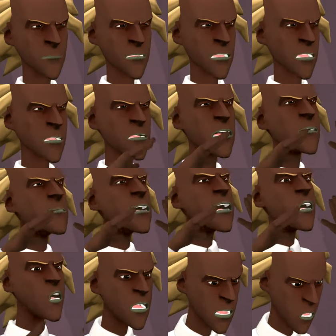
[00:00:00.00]
That creepy
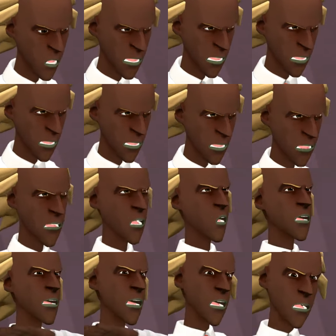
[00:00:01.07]
looking Wendy kid
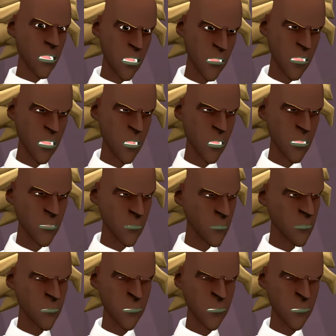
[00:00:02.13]
farted in the elevator.